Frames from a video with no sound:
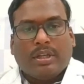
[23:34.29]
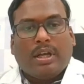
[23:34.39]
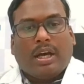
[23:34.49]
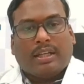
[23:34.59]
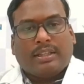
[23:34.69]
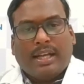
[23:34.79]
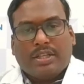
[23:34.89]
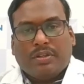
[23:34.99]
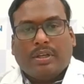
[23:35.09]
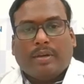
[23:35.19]
are the
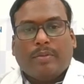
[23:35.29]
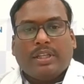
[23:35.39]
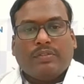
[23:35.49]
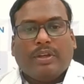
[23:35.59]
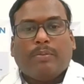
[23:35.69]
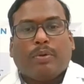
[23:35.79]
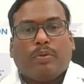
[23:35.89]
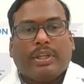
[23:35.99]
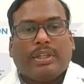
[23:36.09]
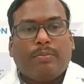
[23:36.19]
natural remedies for
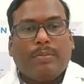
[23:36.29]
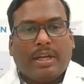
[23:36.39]
improving the brain